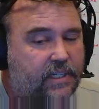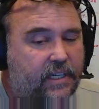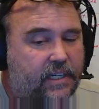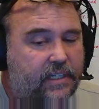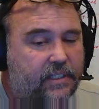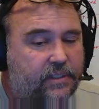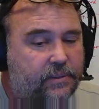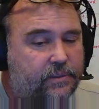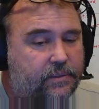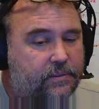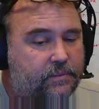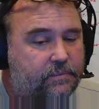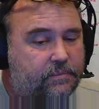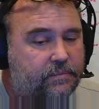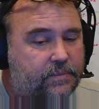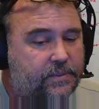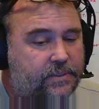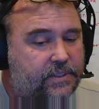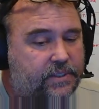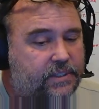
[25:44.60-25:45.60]
guy who
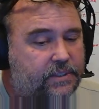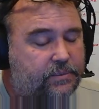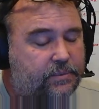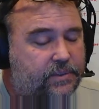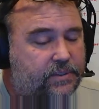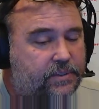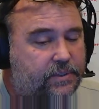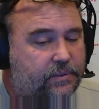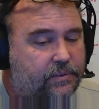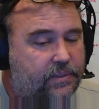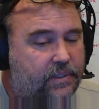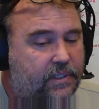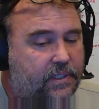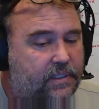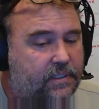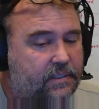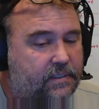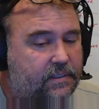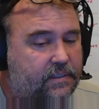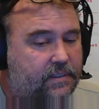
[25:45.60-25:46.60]
sees what's going
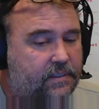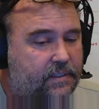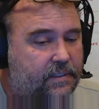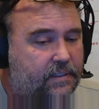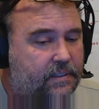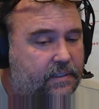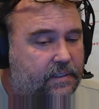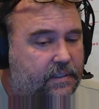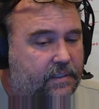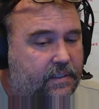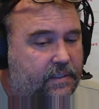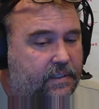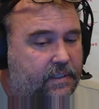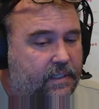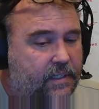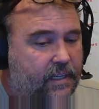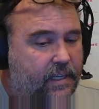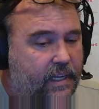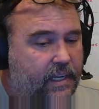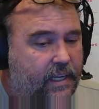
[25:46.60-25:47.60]
on.
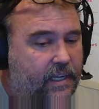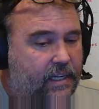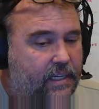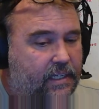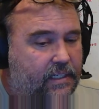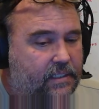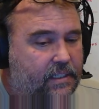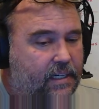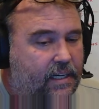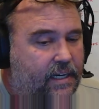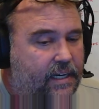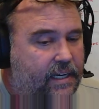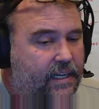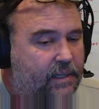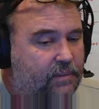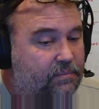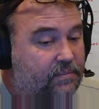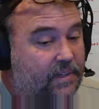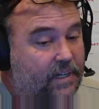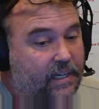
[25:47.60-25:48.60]
And
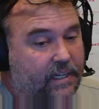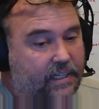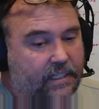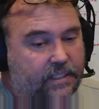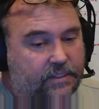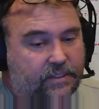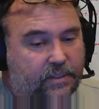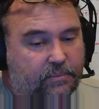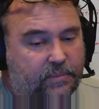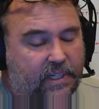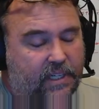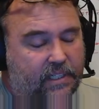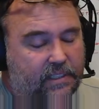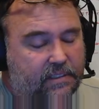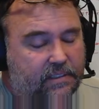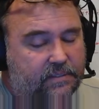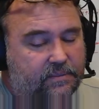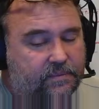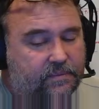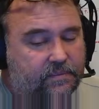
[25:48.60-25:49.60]
I guess I'm not